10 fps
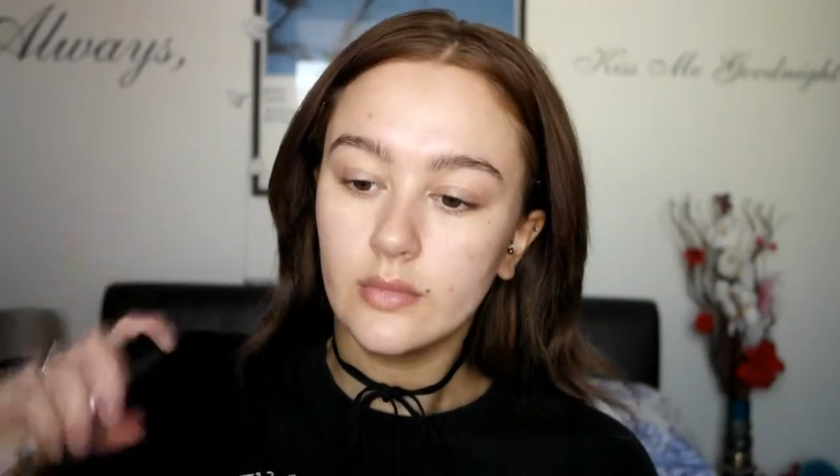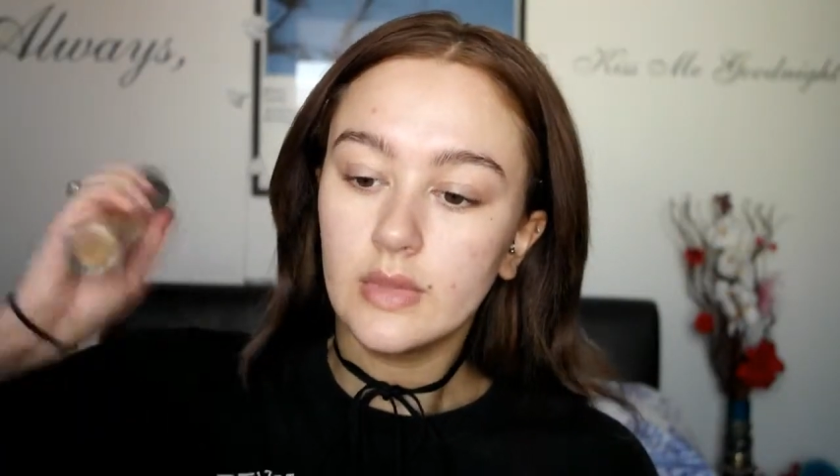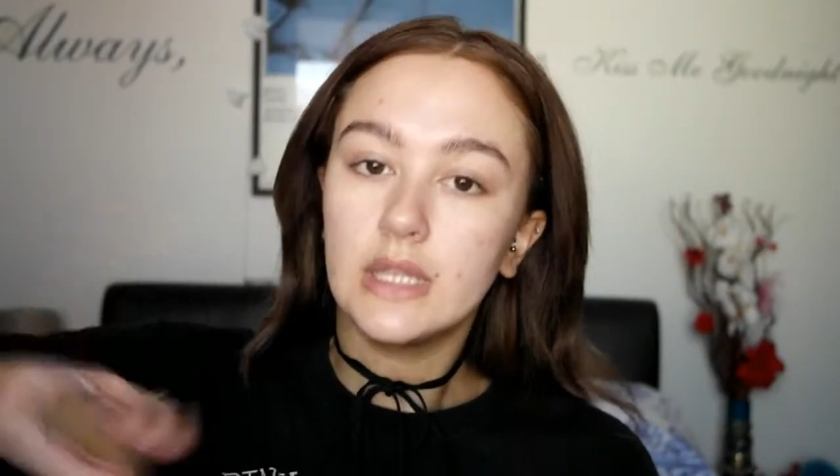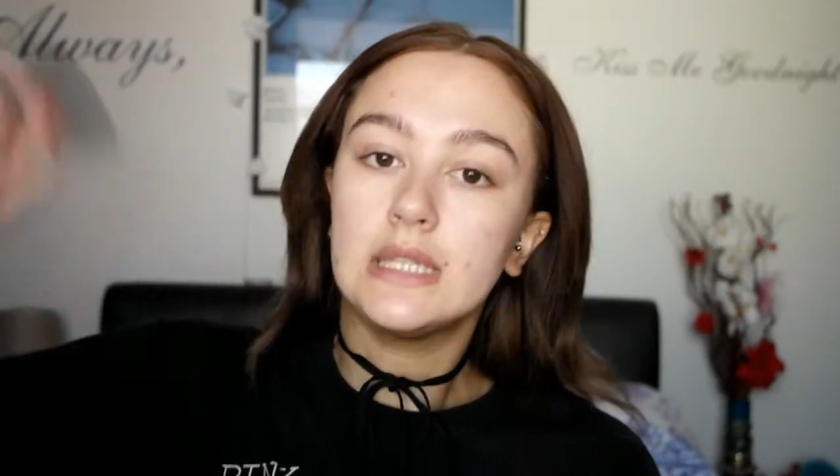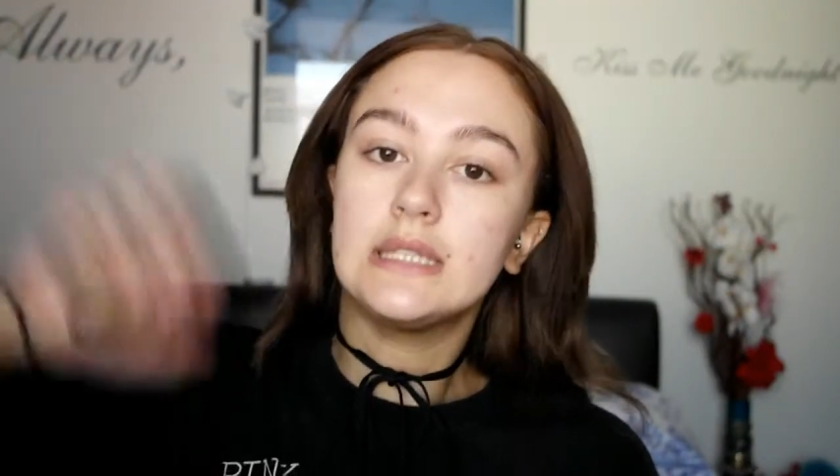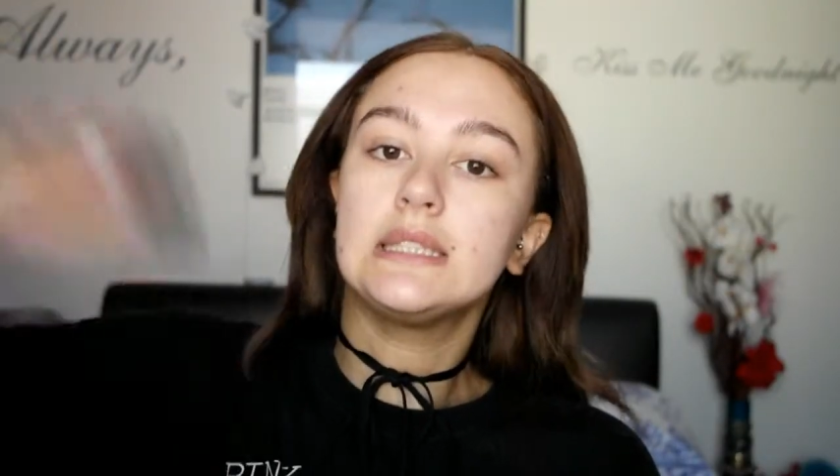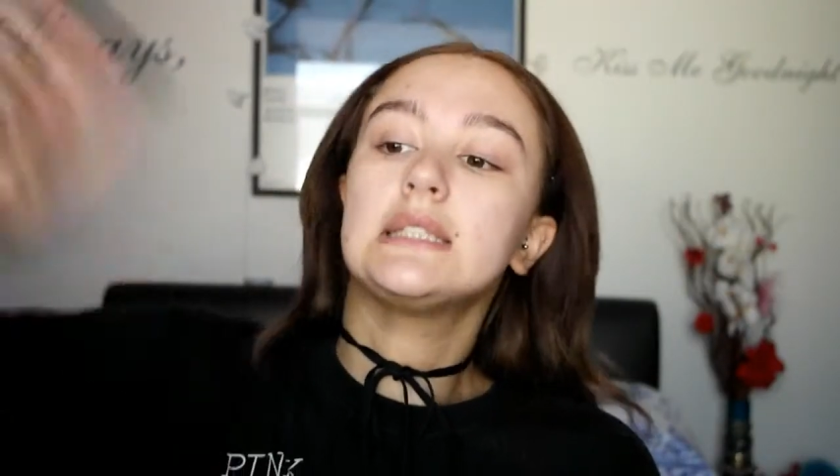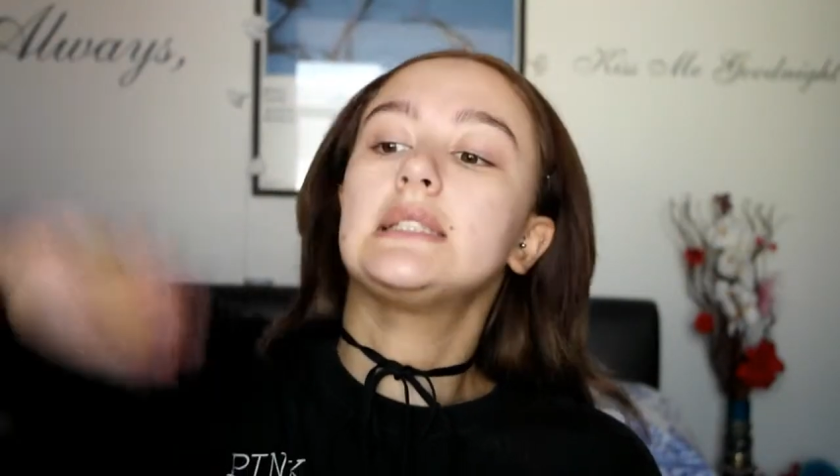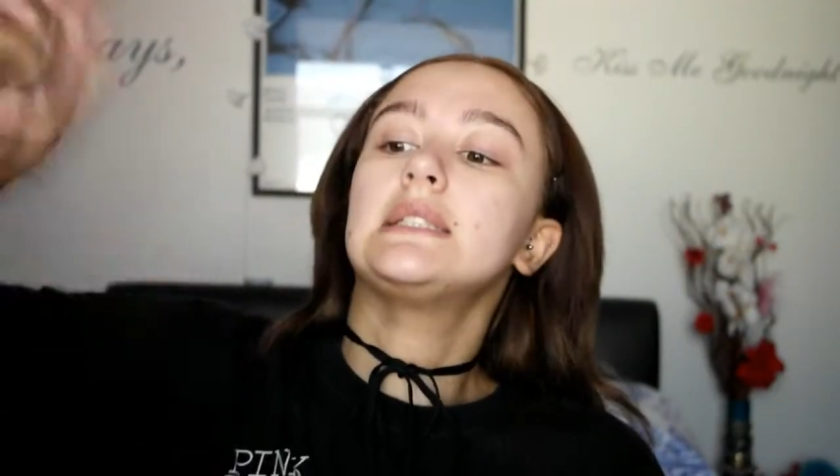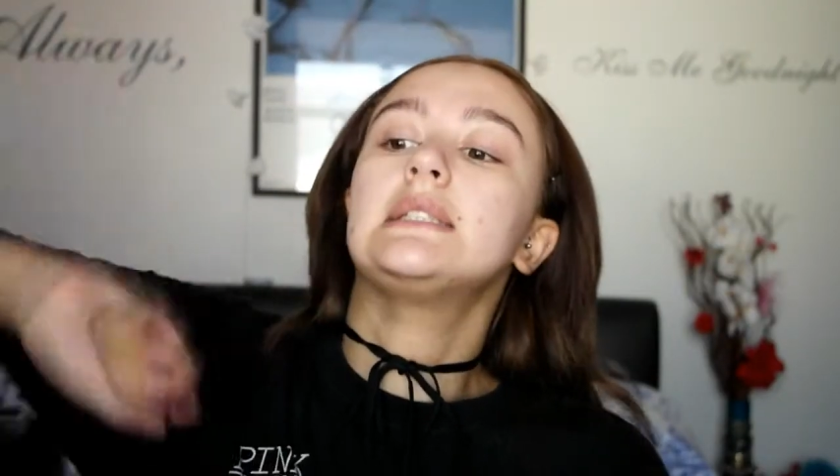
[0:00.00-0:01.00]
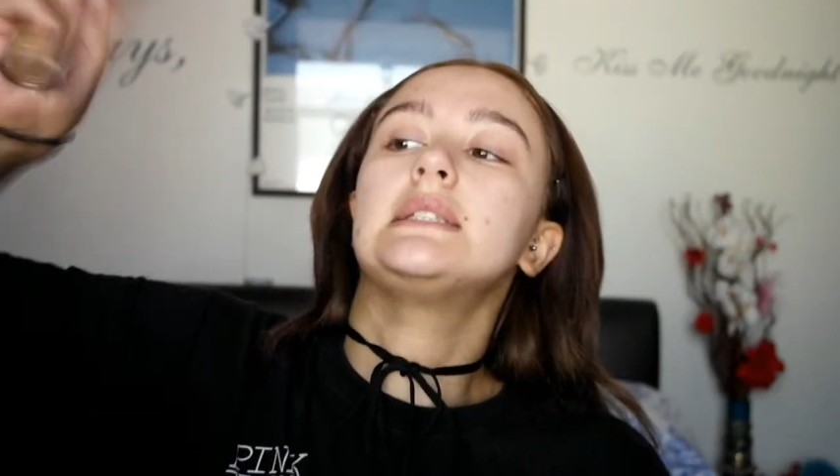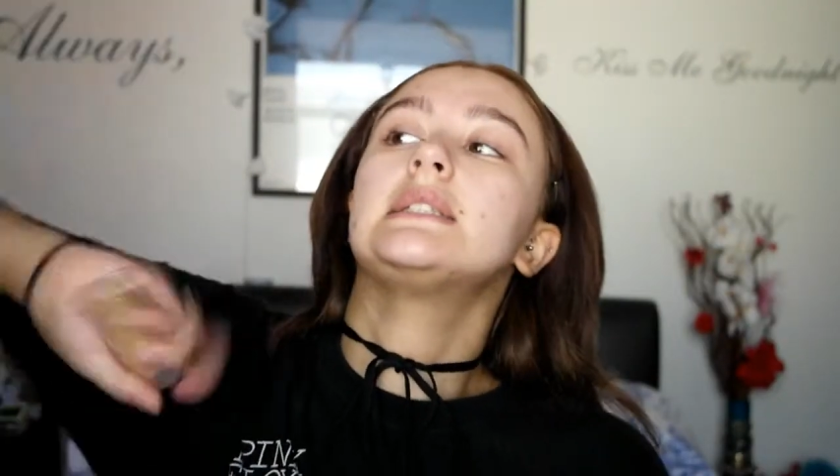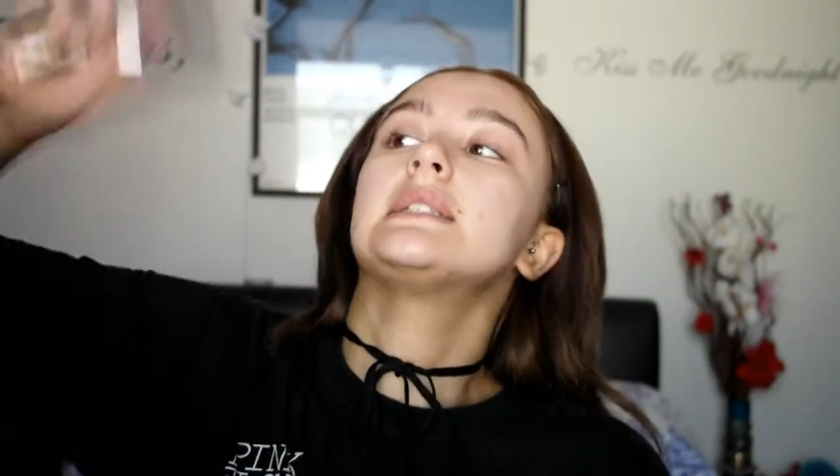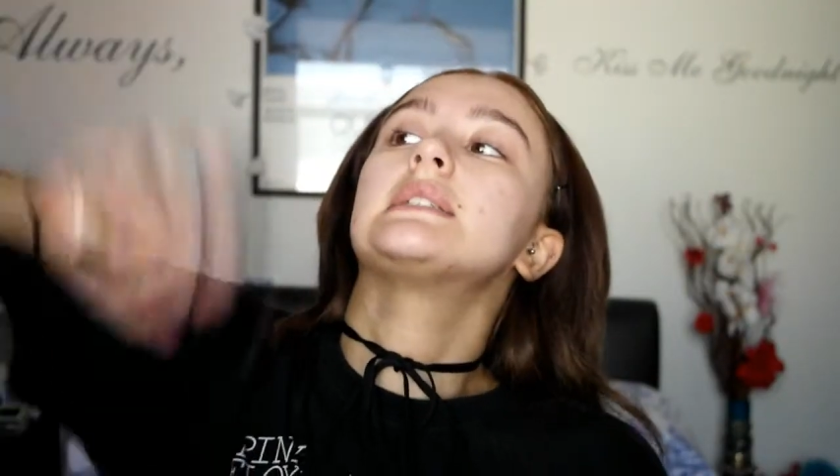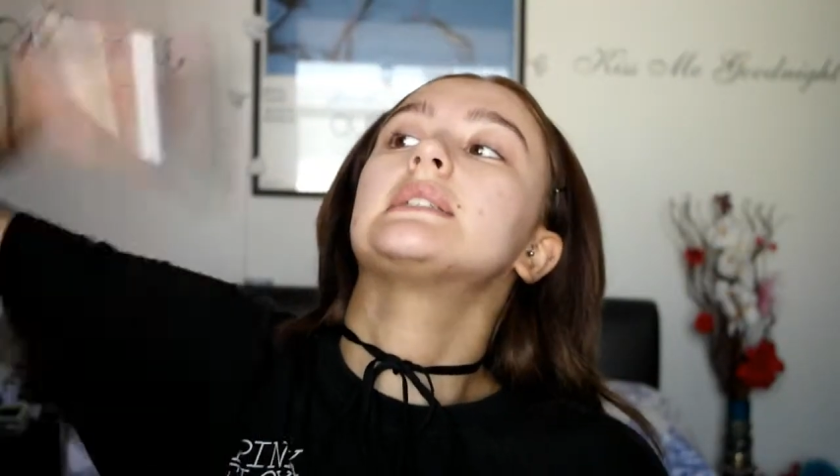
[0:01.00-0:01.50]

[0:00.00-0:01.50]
Feather HD